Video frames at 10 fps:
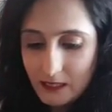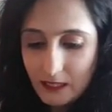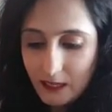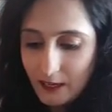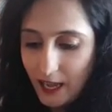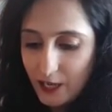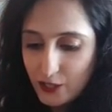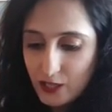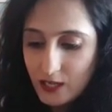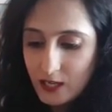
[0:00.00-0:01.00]
little
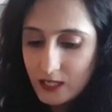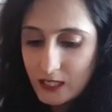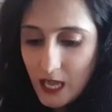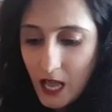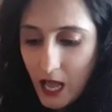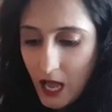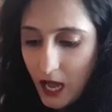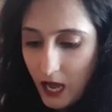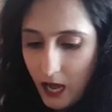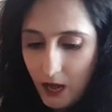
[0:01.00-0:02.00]
rashes.
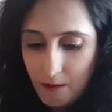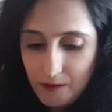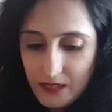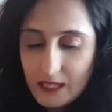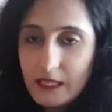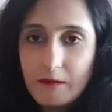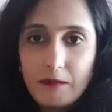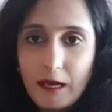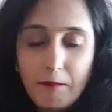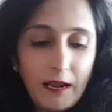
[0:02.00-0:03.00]
This can
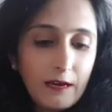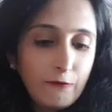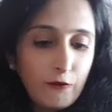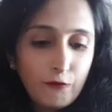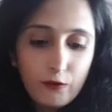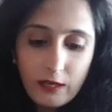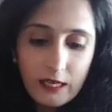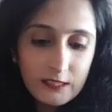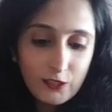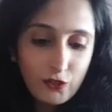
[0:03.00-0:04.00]
be applied for a few
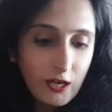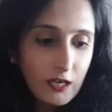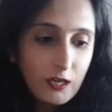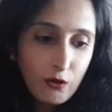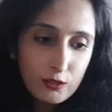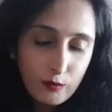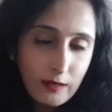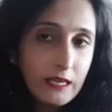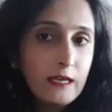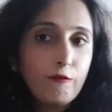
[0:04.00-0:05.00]
days and generally goes away.